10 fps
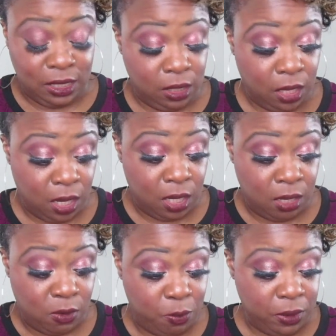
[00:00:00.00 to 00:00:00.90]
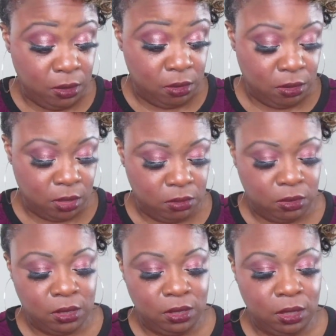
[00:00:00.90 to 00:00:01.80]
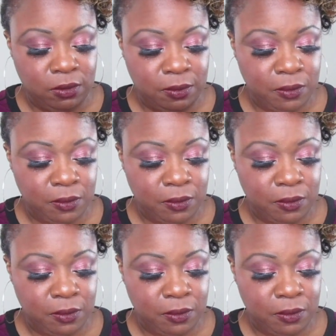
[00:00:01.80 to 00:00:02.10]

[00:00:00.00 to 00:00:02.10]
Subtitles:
Can I get it open? Okay, yeah.